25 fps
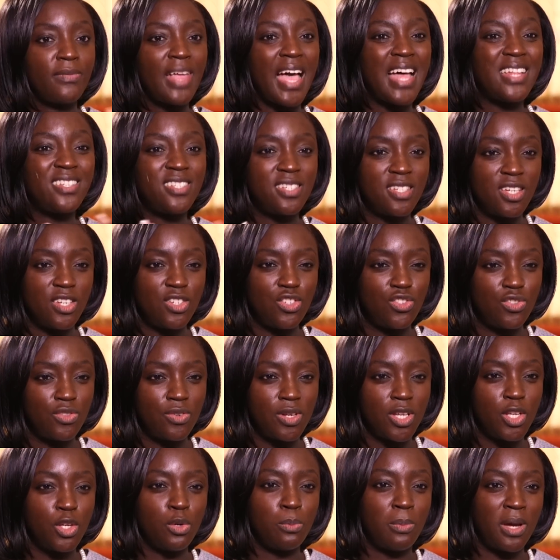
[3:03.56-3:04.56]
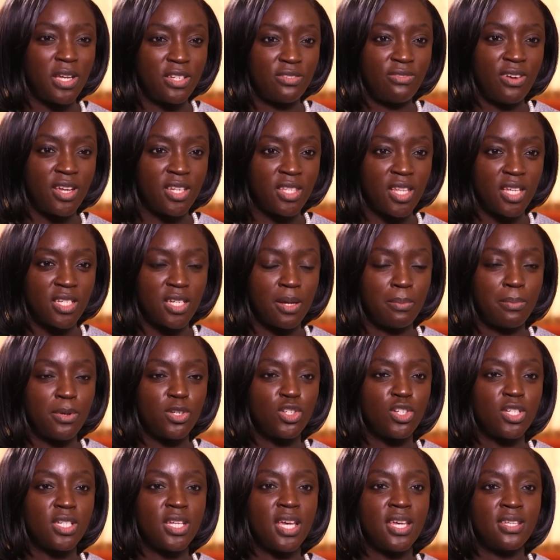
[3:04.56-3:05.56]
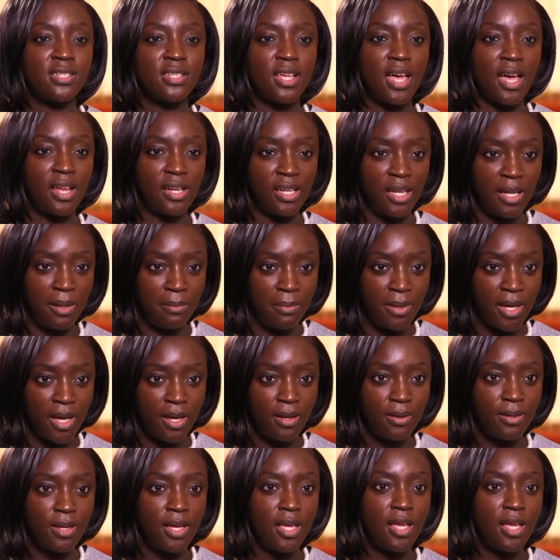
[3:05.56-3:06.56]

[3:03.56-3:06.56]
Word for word: At stage three, you might find that a patient has anemia,